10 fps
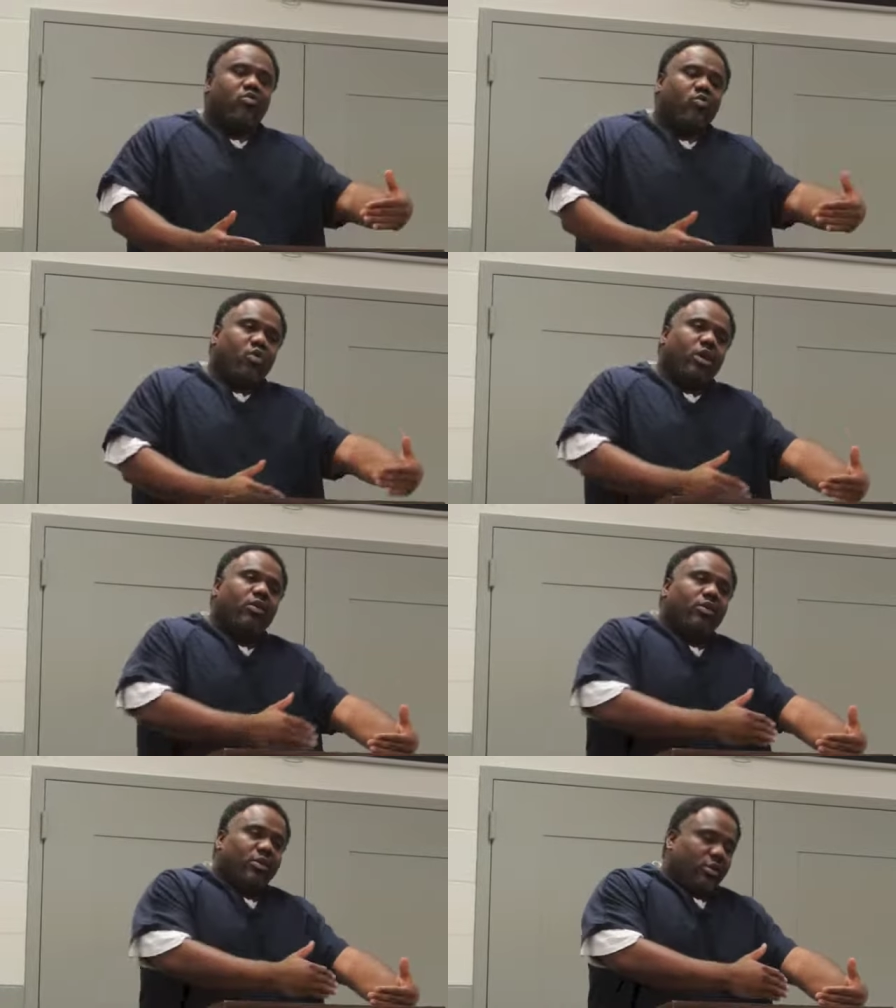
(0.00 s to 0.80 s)

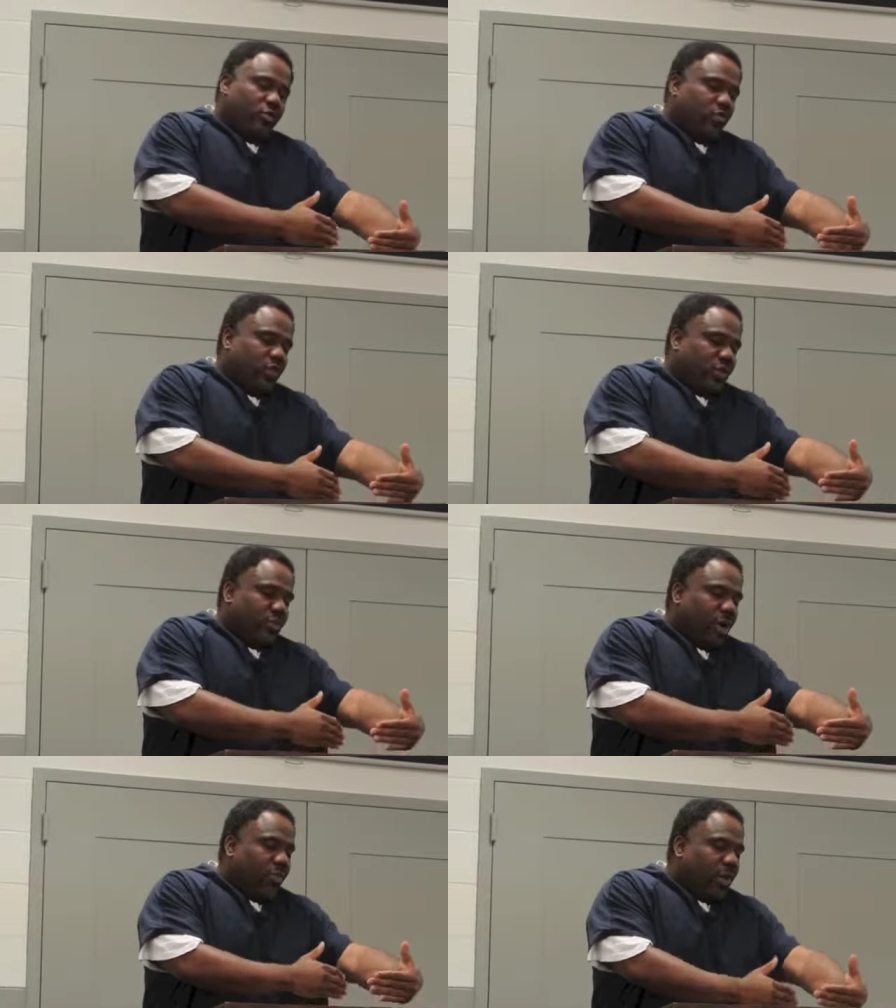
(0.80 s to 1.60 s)
One was
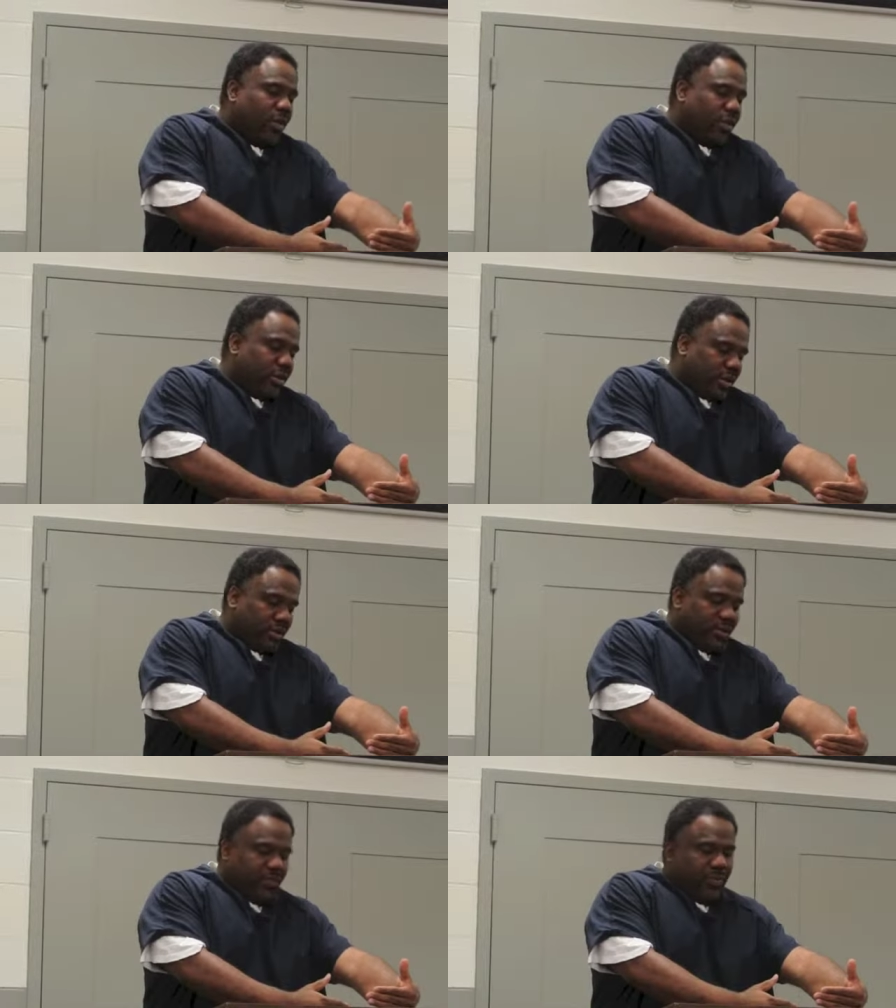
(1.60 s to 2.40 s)
my mother,
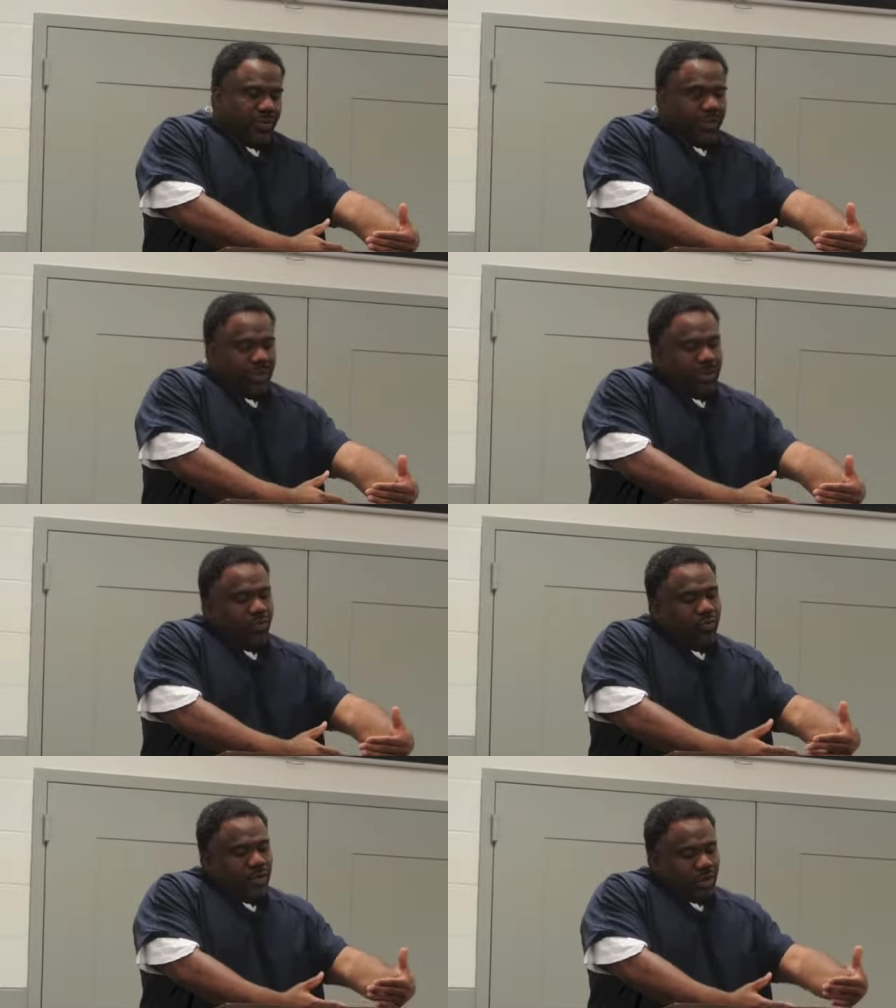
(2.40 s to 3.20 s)

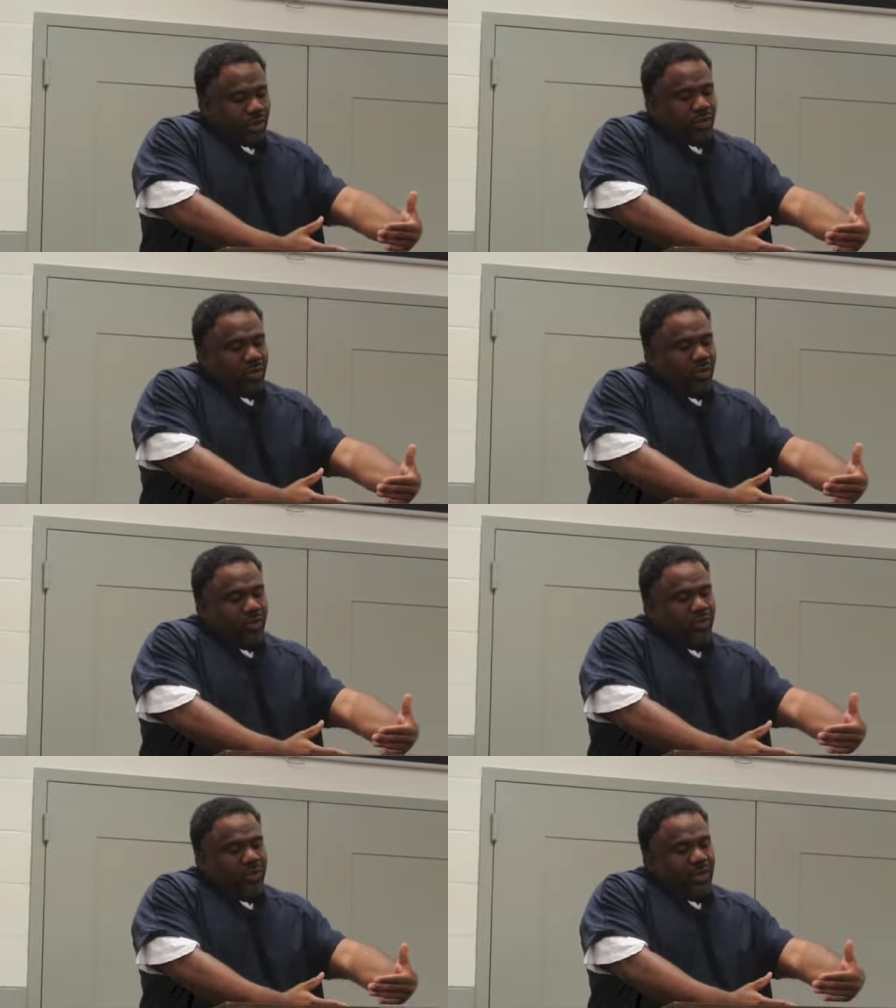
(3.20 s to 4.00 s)
which,
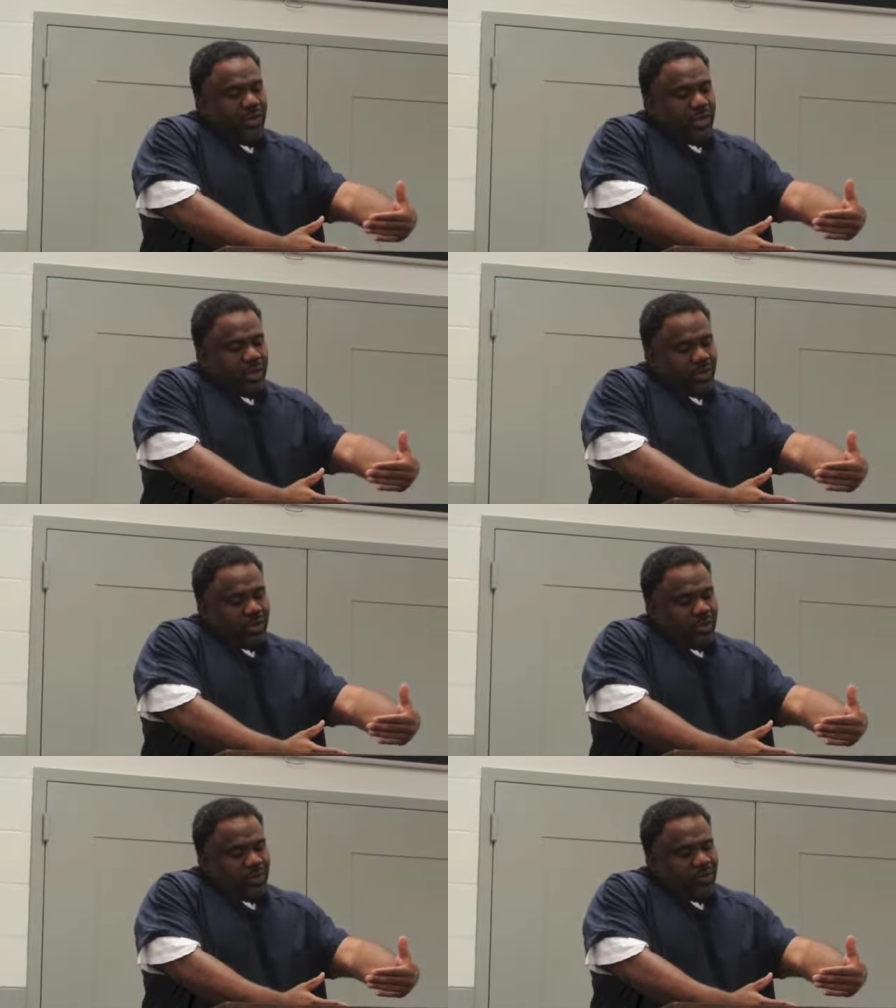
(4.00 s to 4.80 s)
was
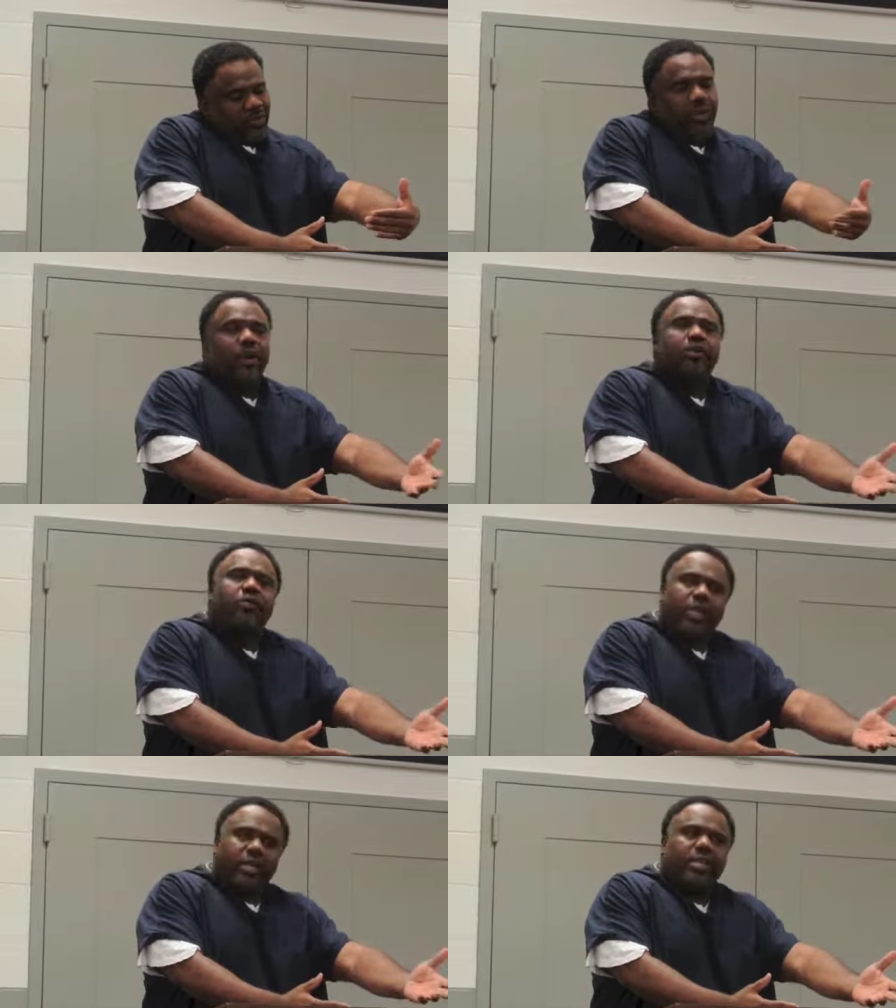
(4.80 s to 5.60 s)
fairly
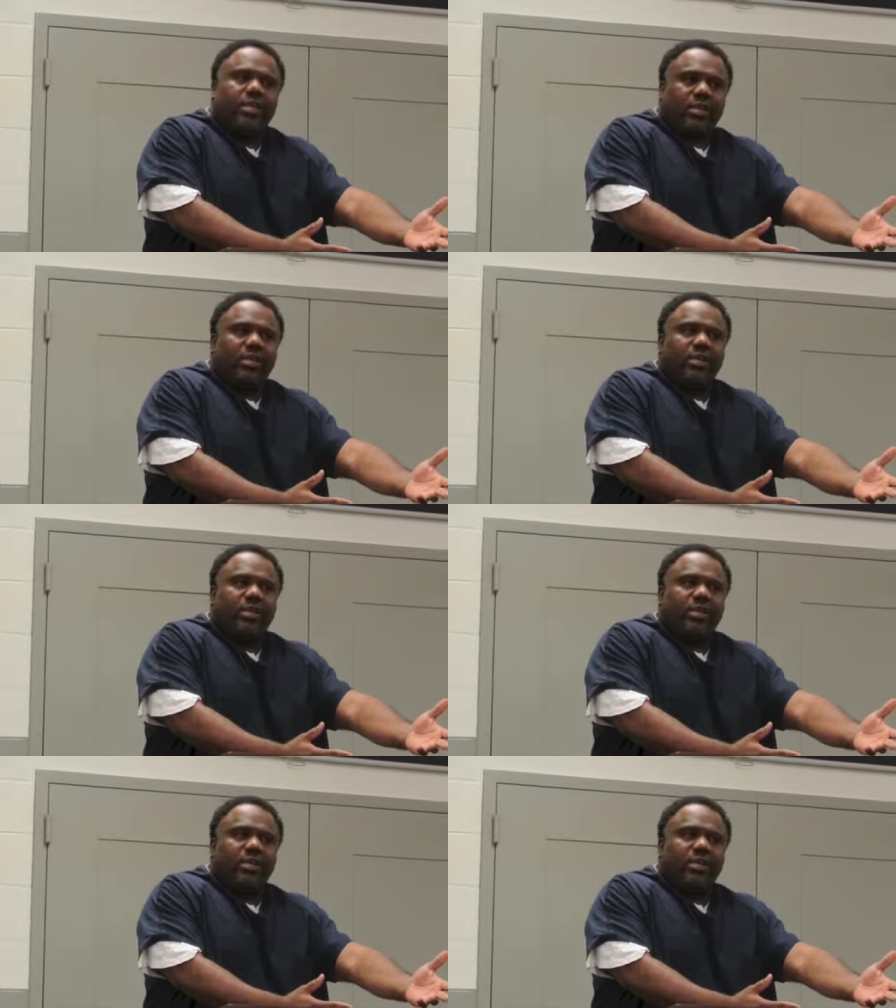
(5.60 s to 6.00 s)
religious.